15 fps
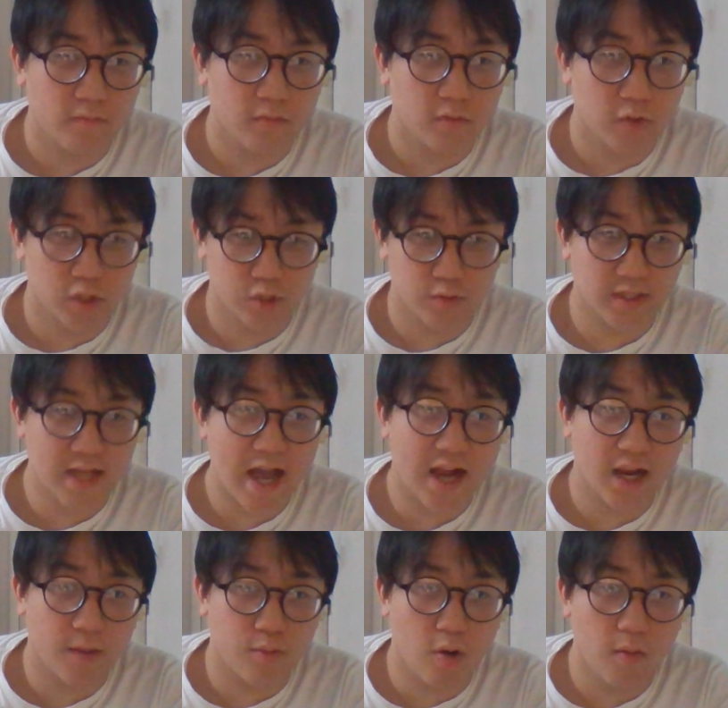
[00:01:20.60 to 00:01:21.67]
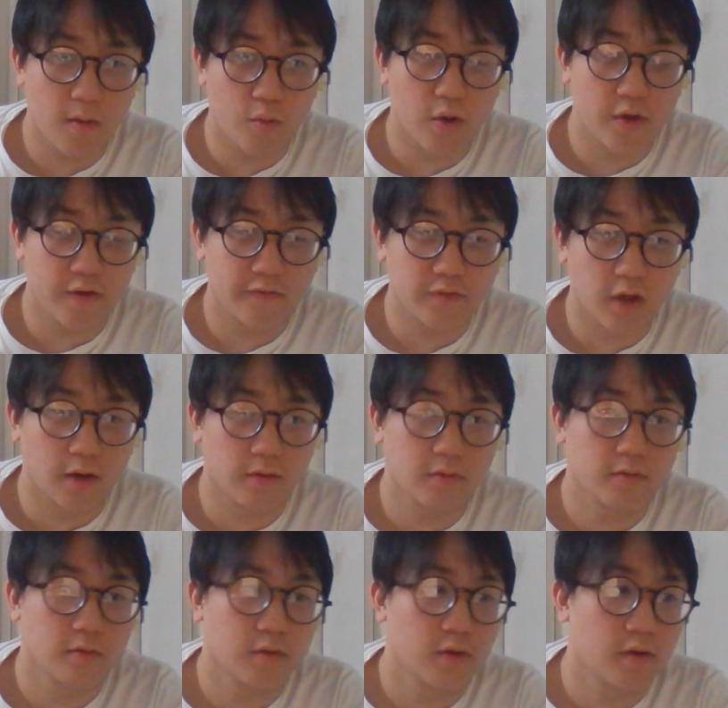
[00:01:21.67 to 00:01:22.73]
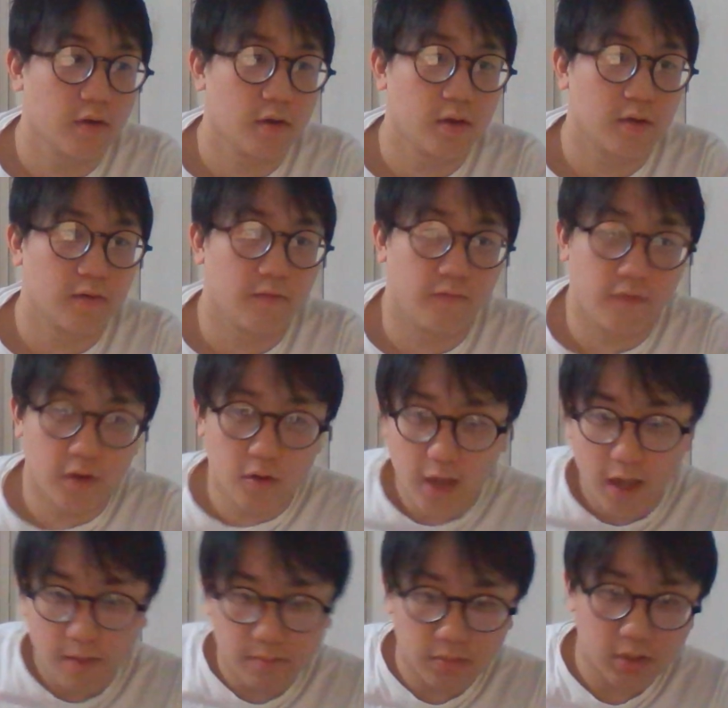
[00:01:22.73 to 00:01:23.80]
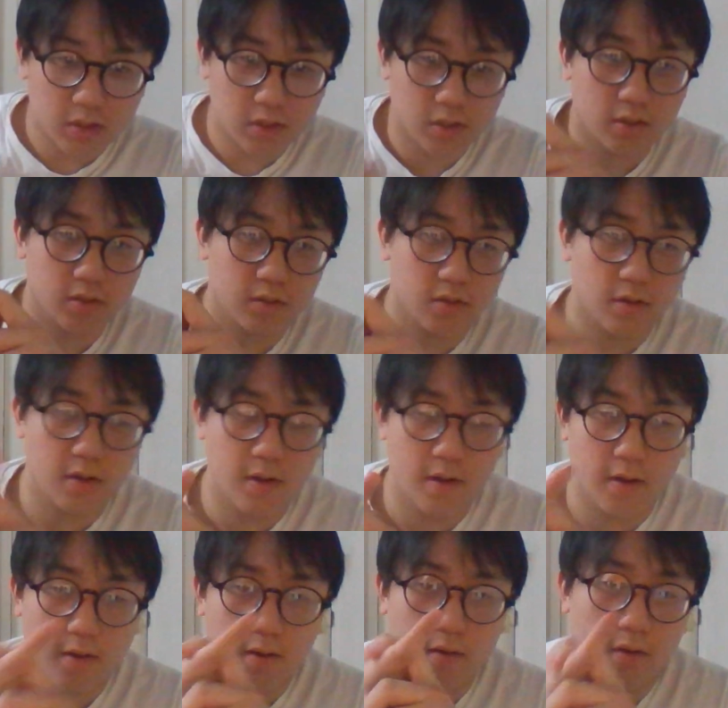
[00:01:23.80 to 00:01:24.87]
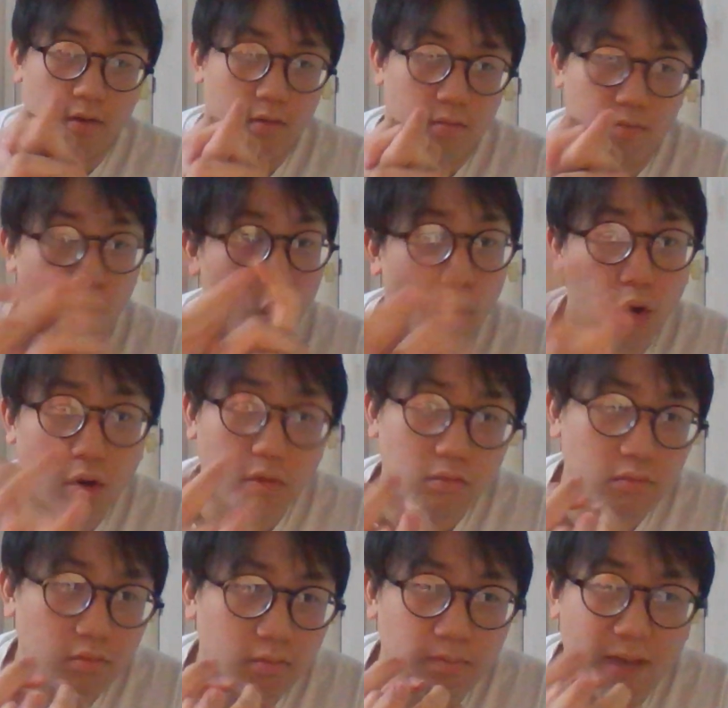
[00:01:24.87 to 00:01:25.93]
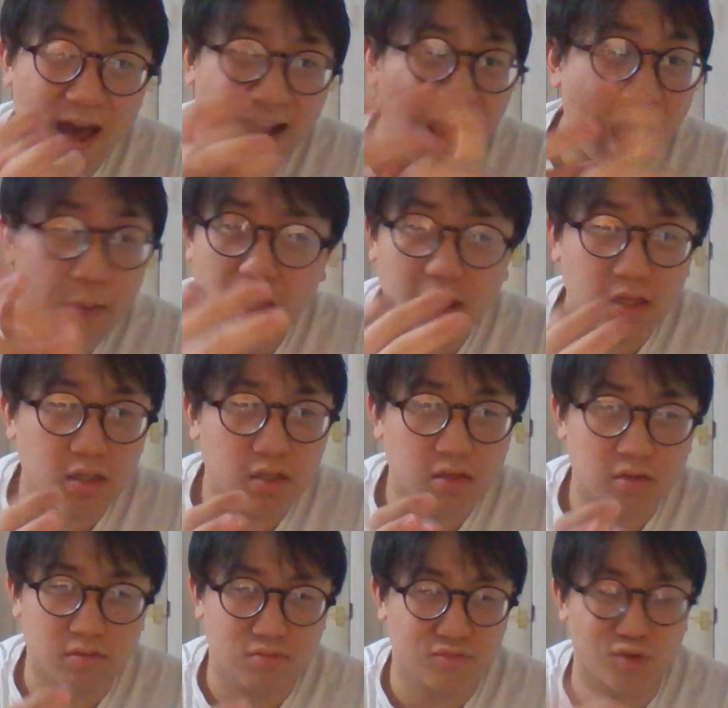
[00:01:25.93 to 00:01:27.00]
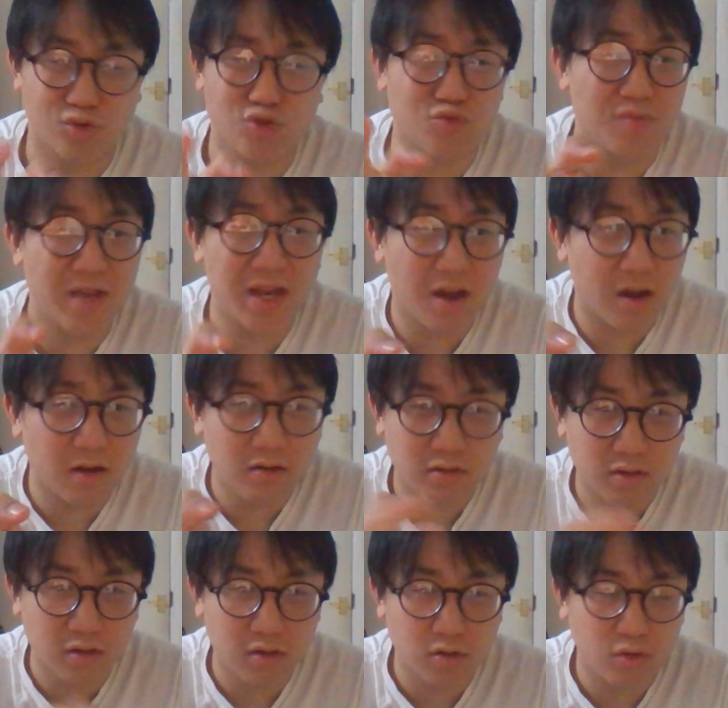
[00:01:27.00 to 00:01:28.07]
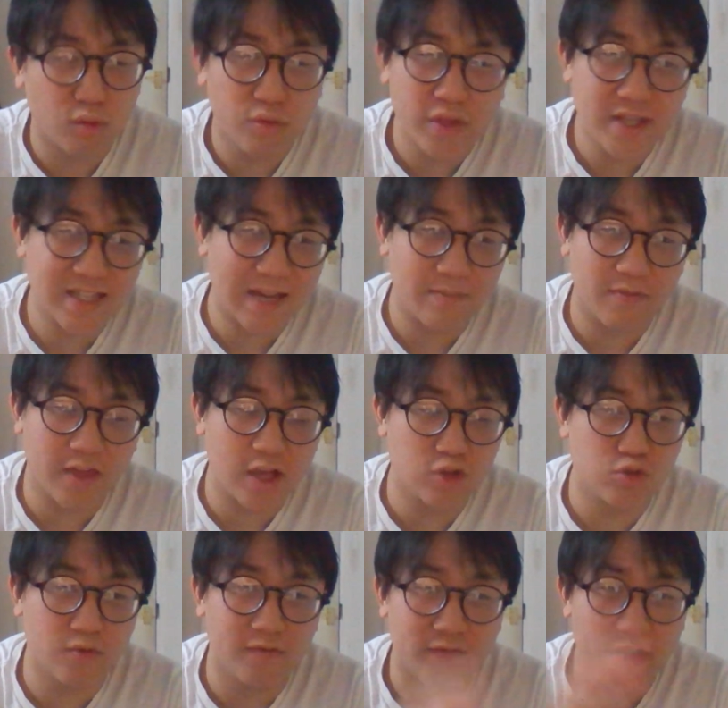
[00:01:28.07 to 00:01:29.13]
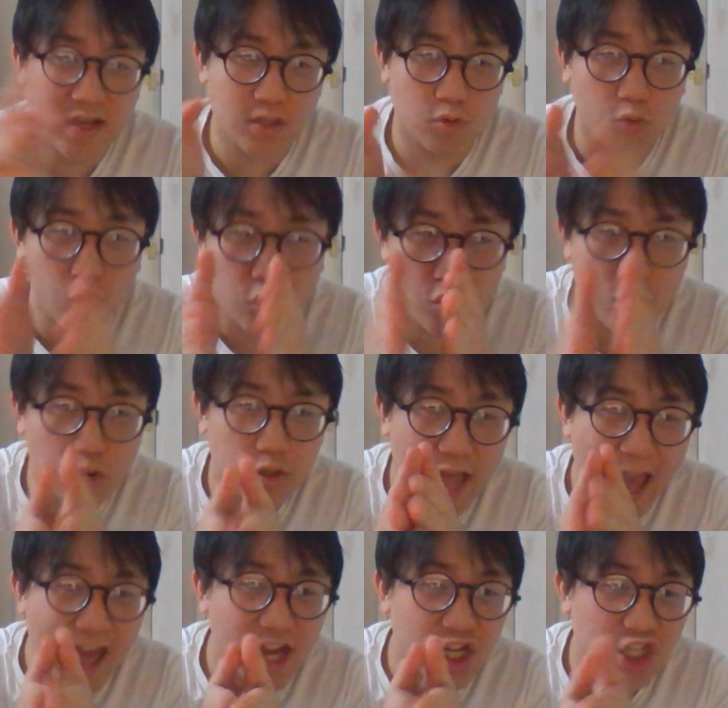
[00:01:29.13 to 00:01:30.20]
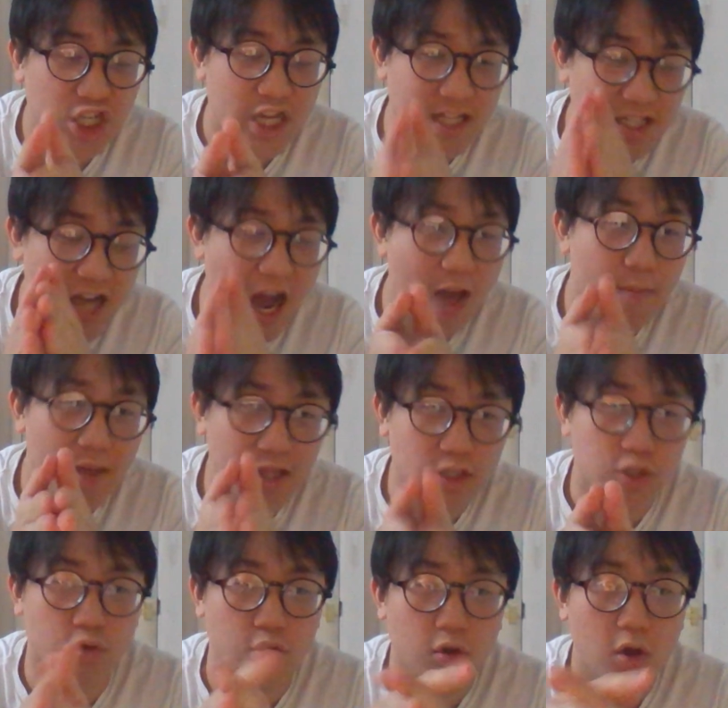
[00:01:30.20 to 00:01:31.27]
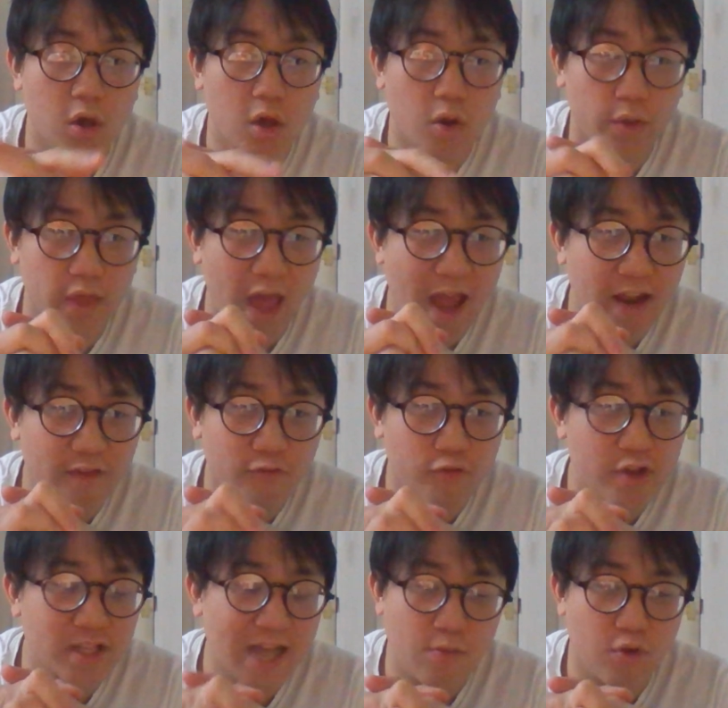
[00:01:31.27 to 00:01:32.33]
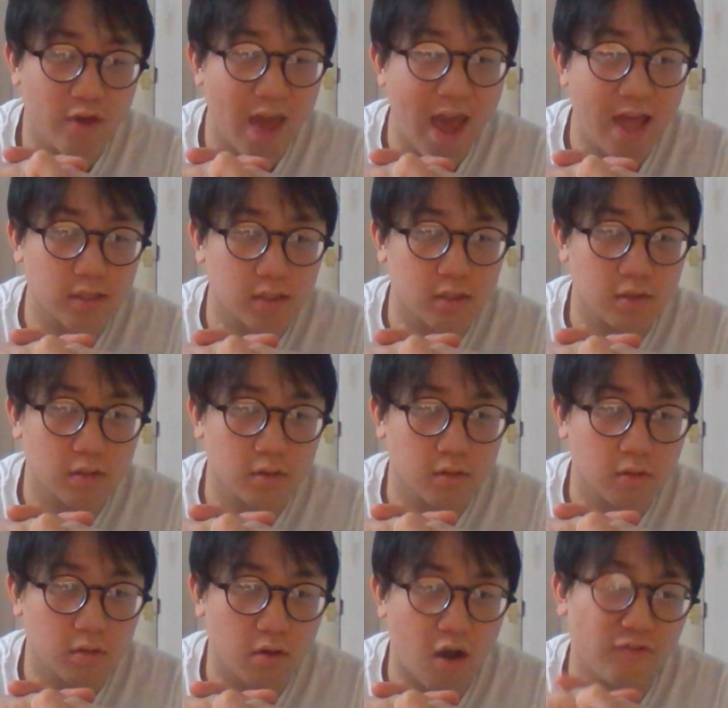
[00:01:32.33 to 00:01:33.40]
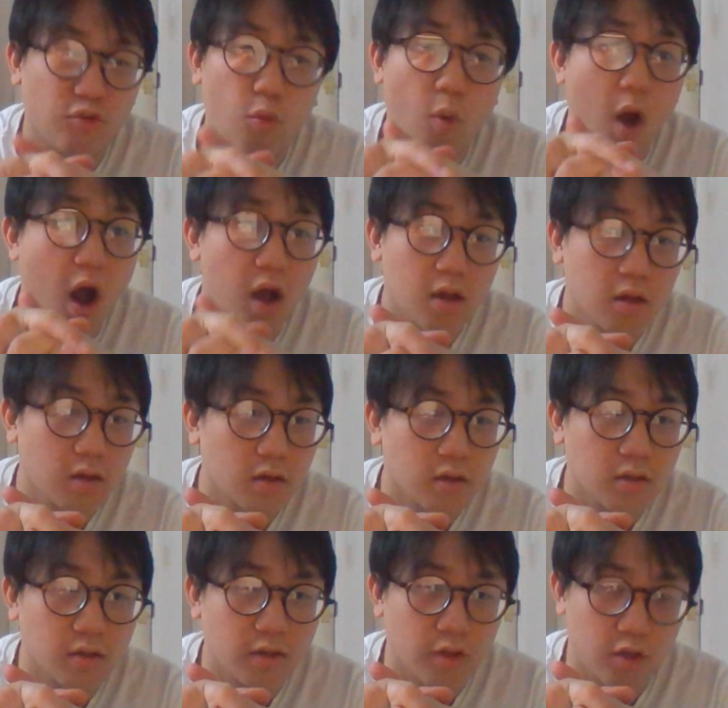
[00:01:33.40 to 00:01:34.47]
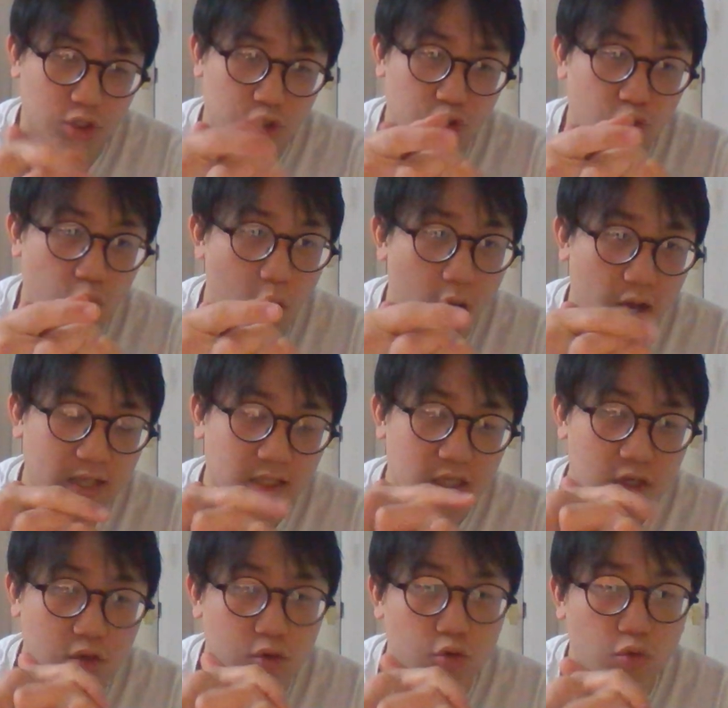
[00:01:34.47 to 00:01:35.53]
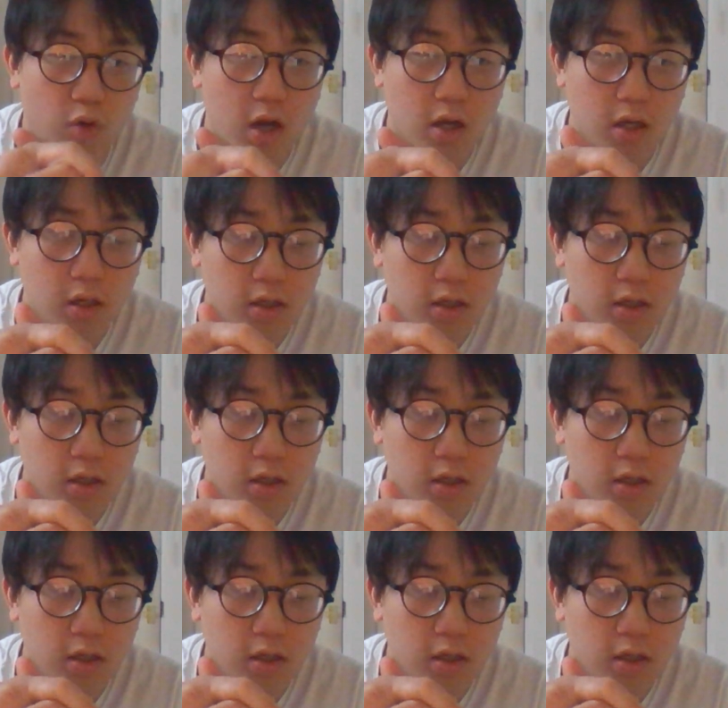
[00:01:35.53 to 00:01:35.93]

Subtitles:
Which is exactly probably what you've done. Video games, porn, bad habits, social media, all these type of things you've invested all your energy and time into with any free time you get after work, because you do work, I see you do work.